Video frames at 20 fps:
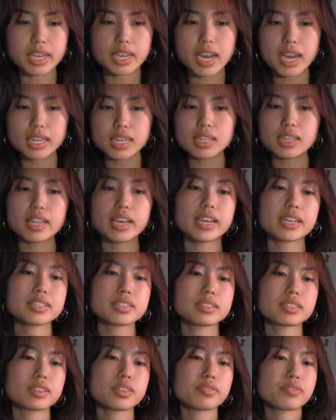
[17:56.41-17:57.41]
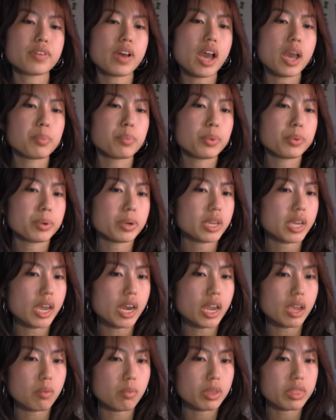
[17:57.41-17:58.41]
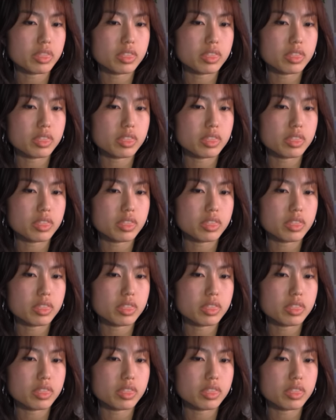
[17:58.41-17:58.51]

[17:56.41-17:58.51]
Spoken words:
kind of liked the vibe we were getting with